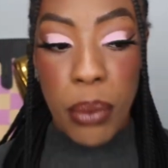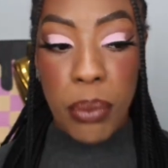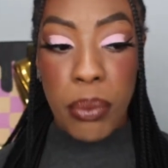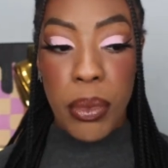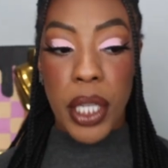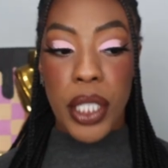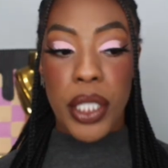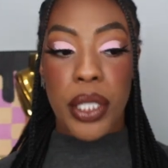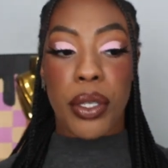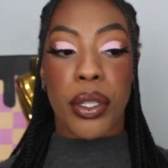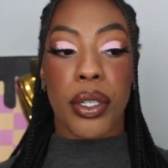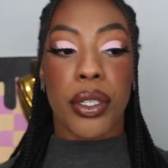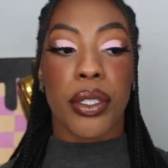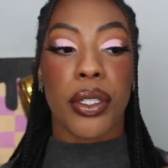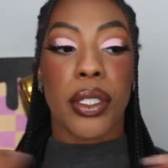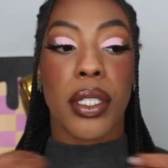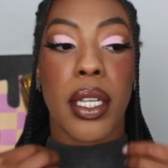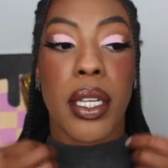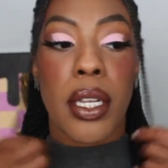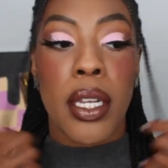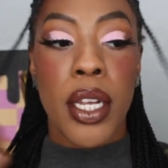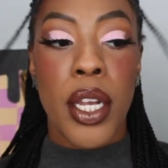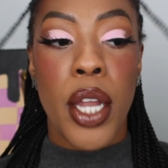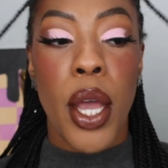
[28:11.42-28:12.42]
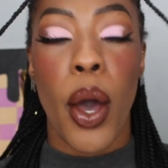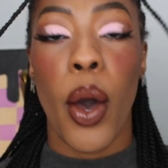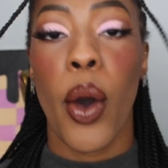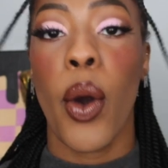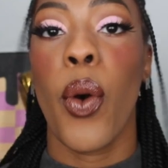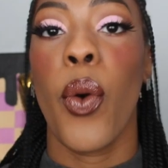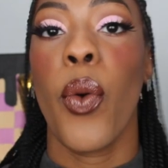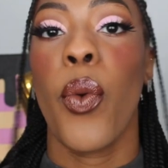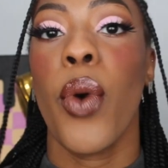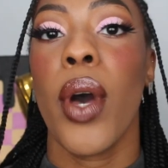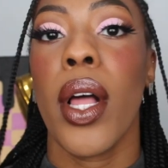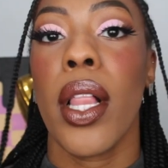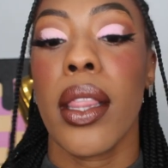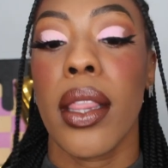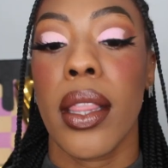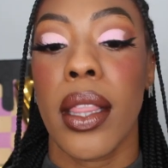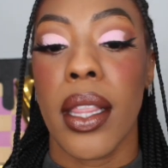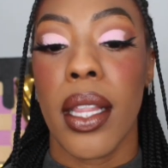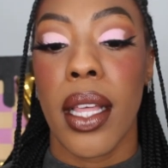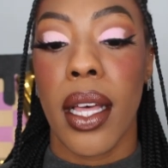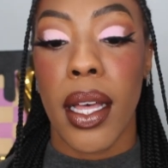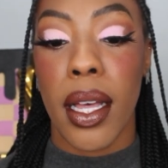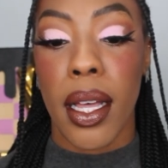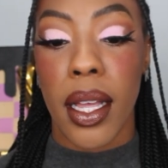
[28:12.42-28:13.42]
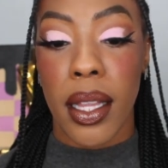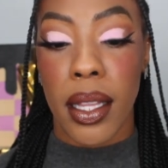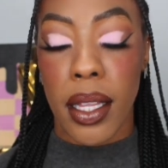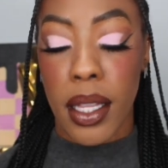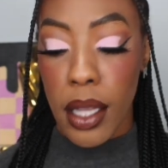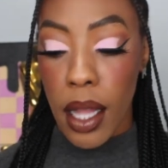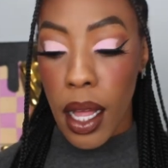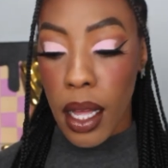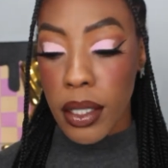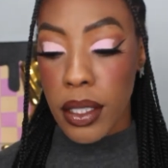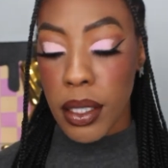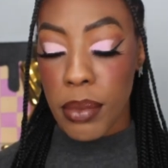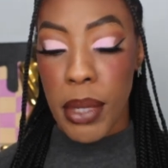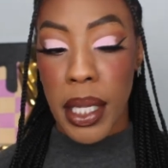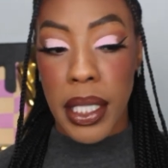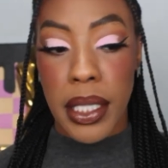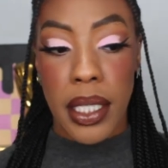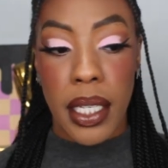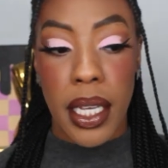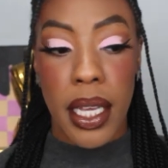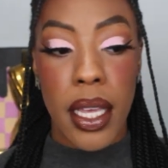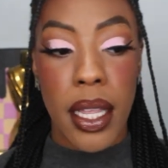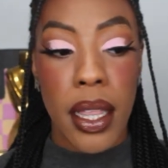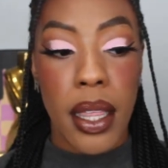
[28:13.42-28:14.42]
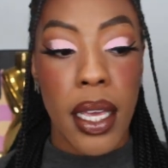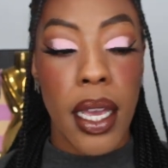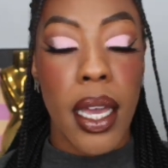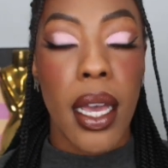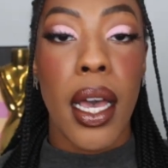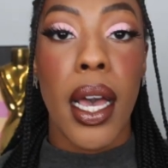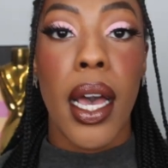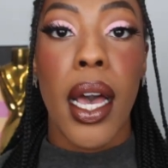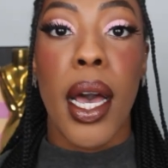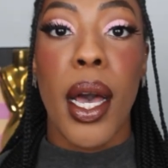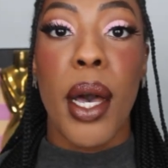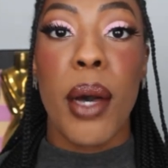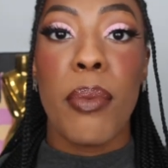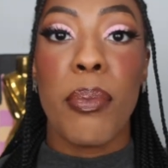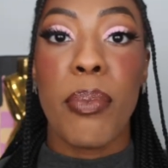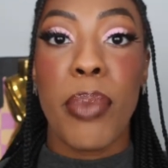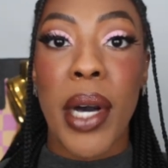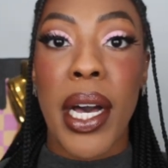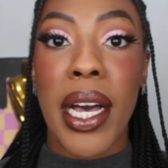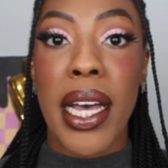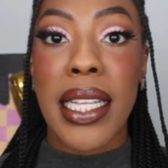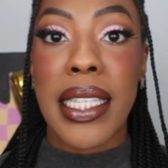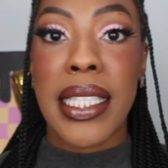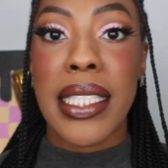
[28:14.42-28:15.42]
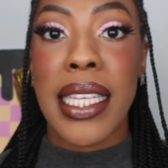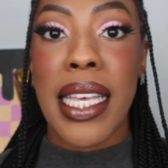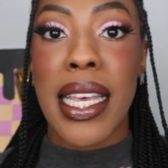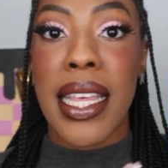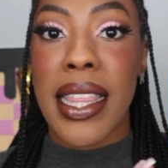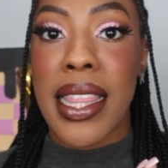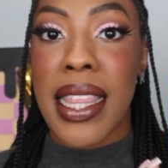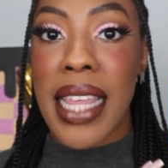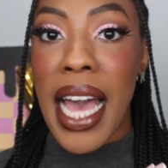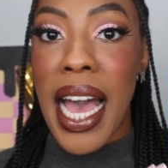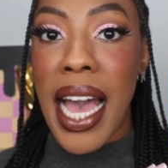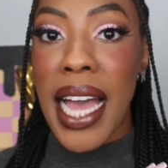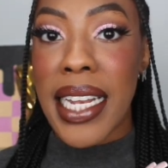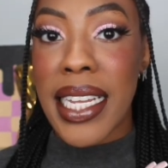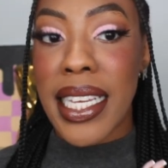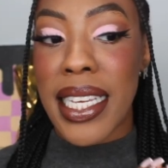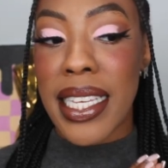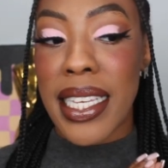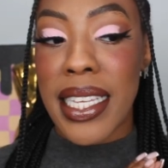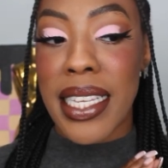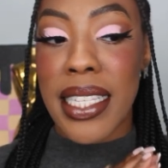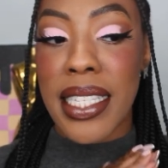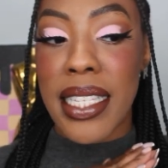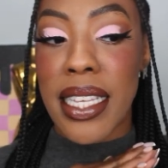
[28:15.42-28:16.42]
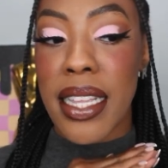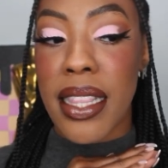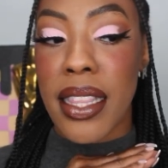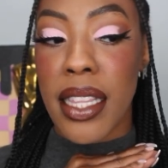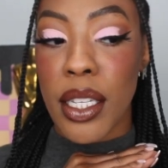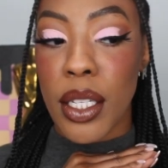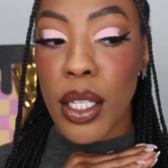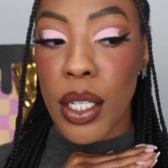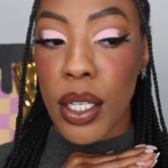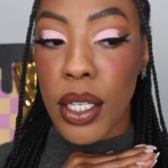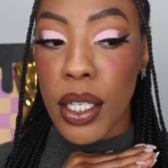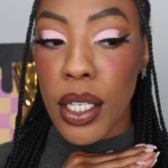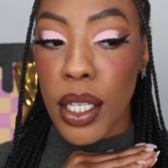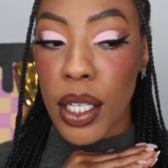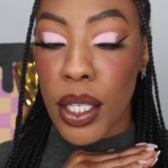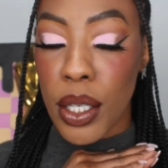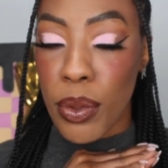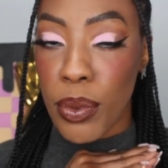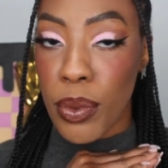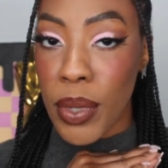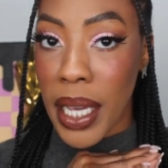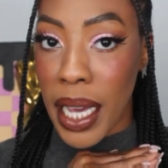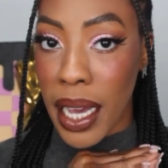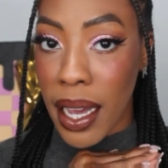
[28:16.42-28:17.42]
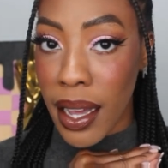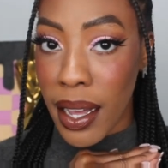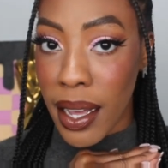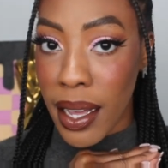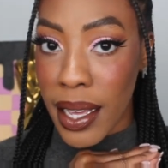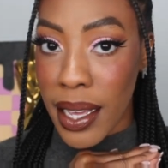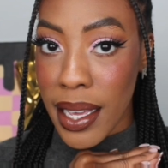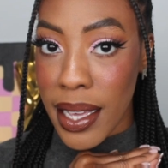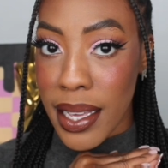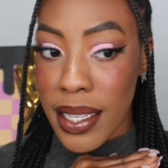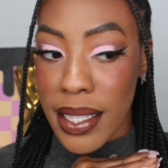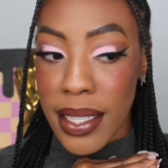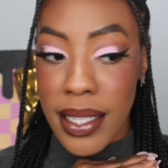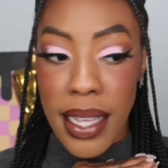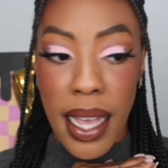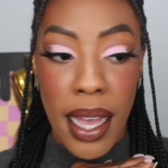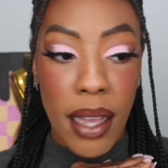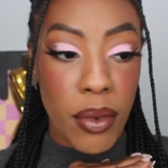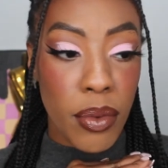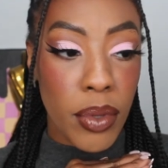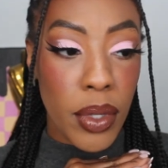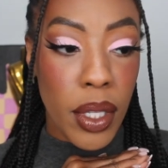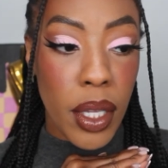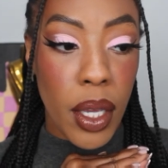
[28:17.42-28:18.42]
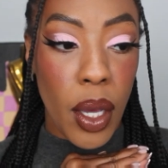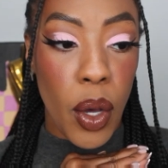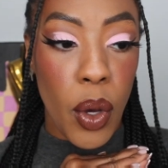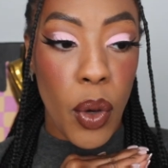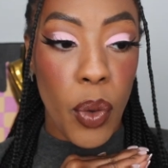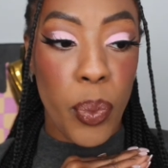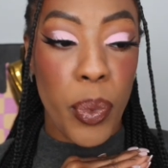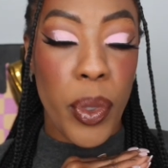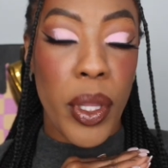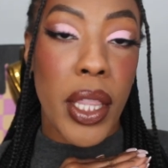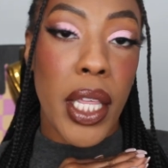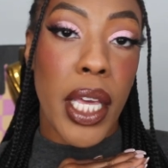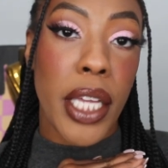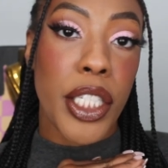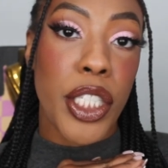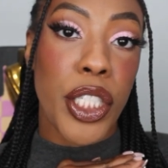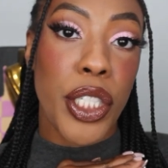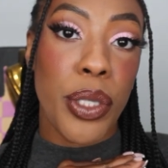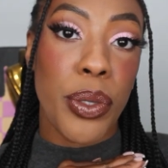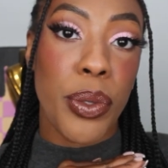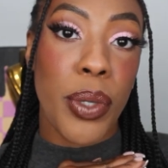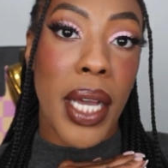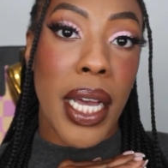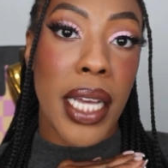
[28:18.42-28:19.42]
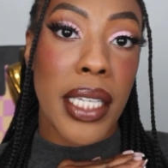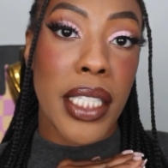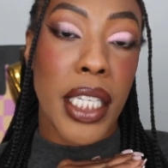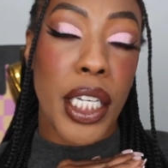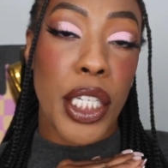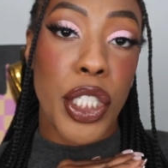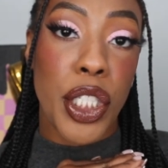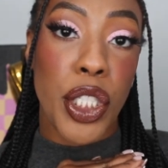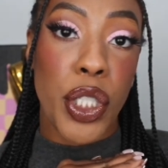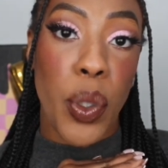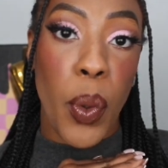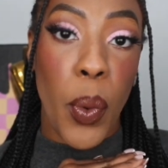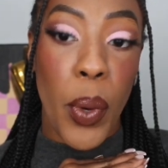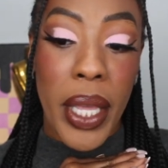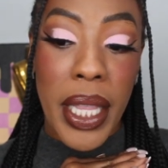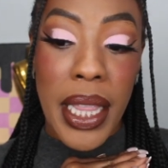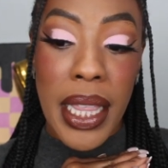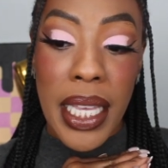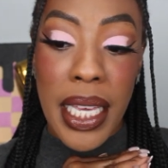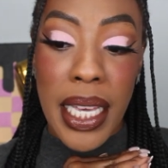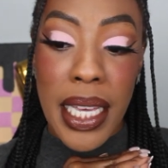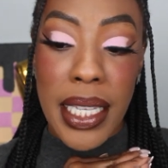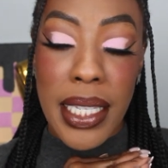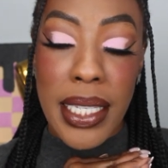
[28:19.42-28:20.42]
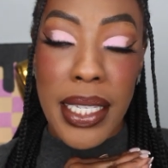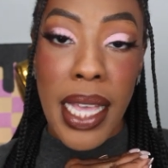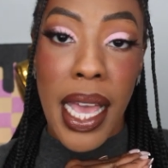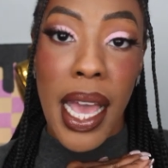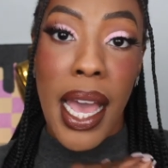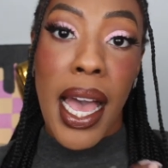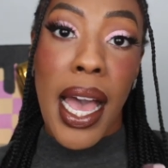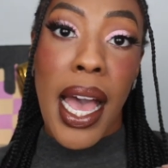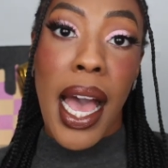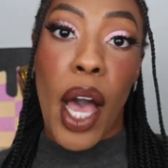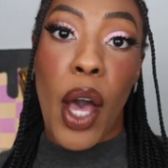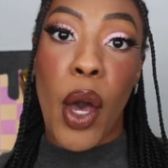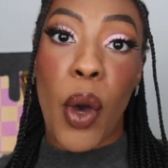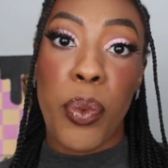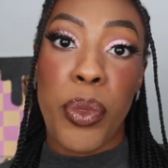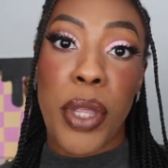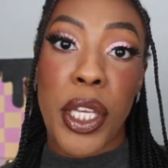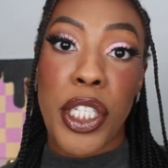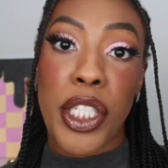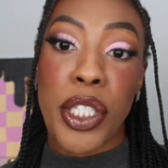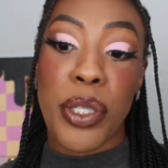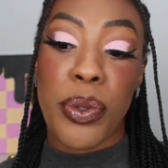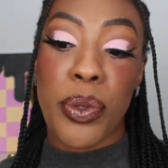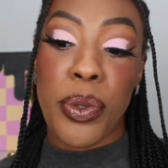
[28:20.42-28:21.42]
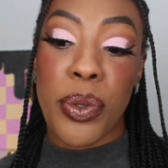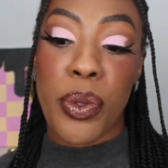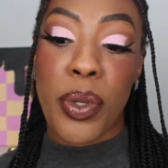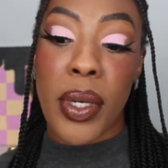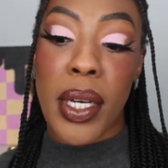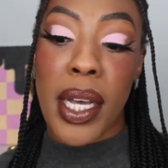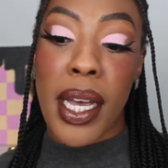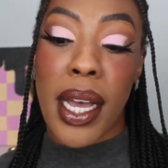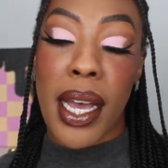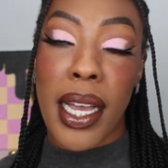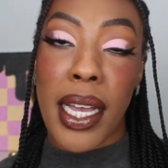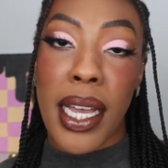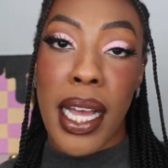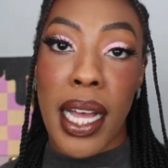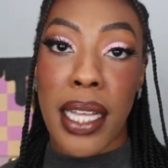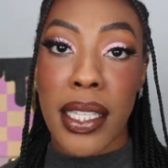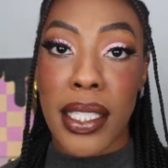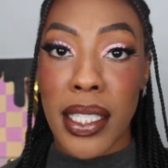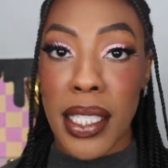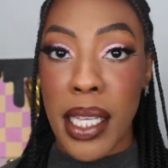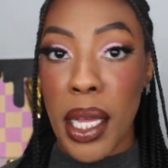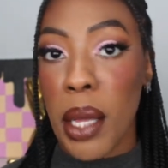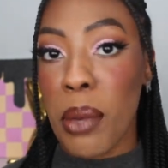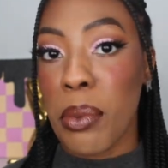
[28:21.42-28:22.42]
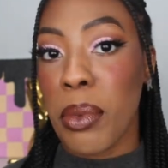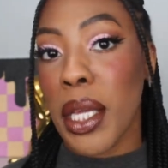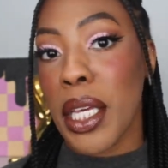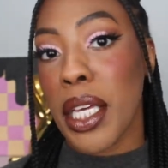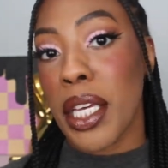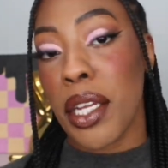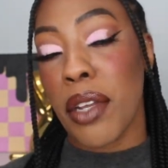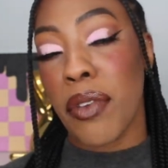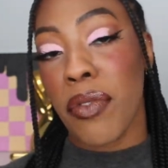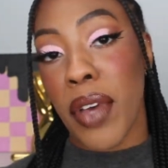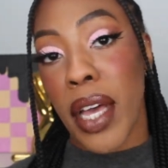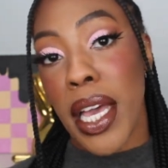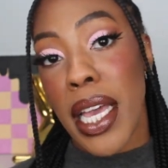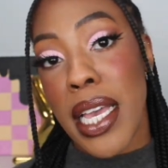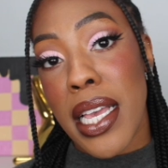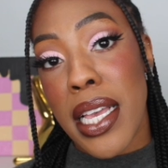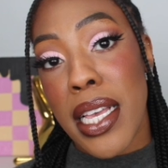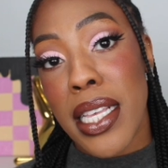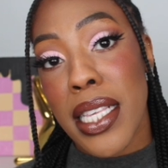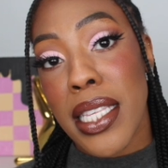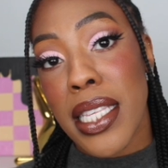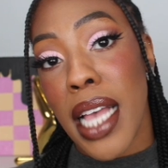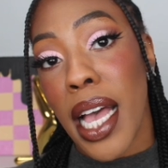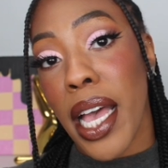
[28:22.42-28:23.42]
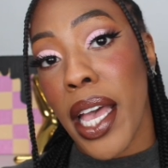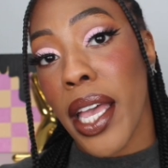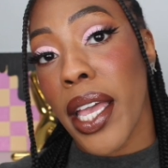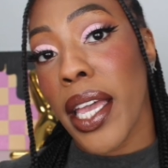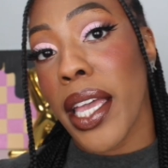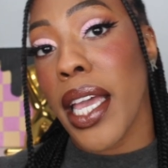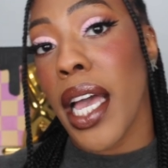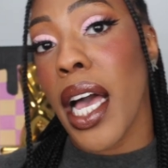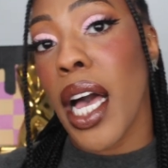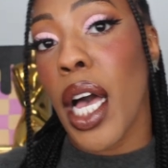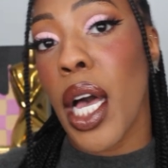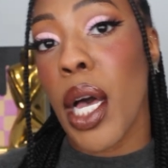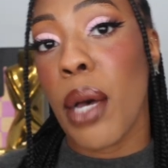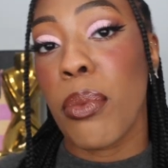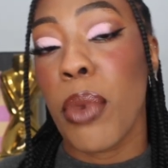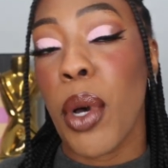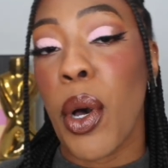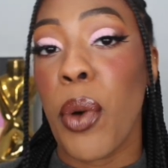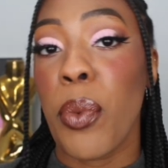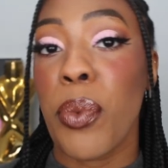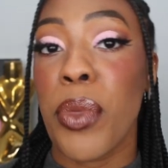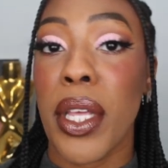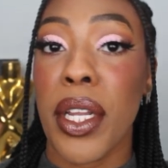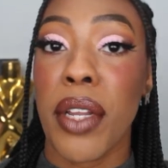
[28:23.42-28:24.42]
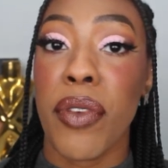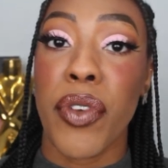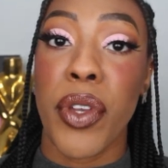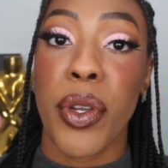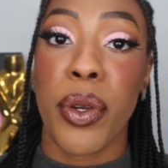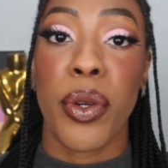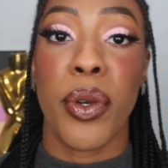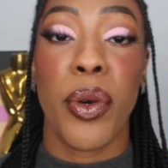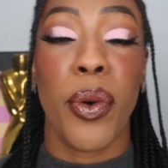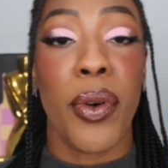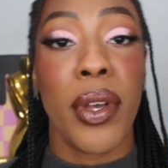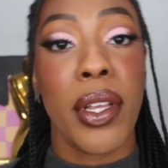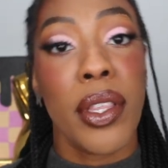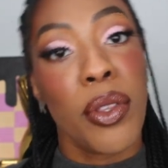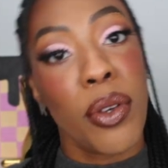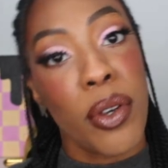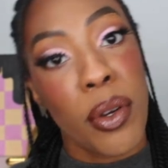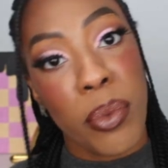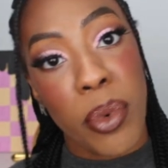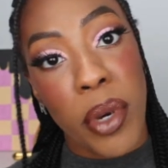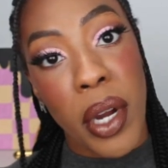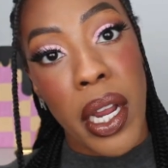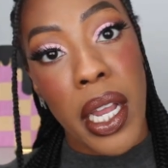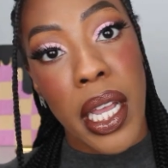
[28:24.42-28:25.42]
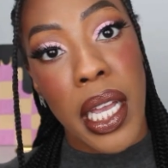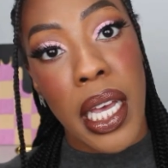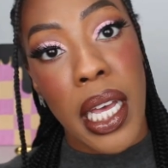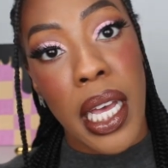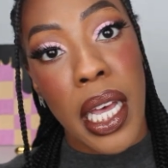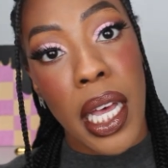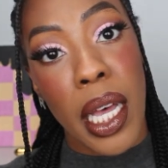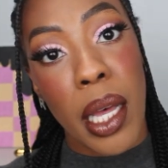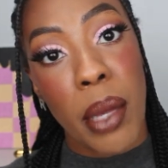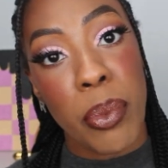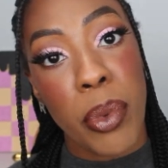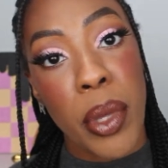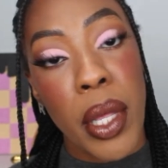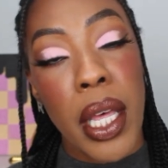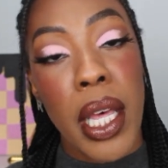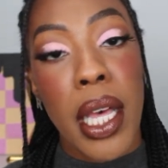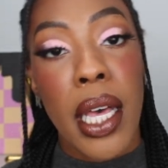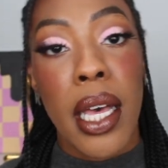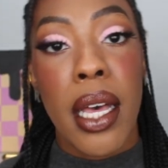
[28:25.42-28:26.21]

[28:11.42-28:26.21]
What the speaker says: Make sure there's no gloss on my teeth. But that is the look, you guys. I really hope that you guys enjoyed this. I hope that you got some good advice. I hope that if you're going through a breakup,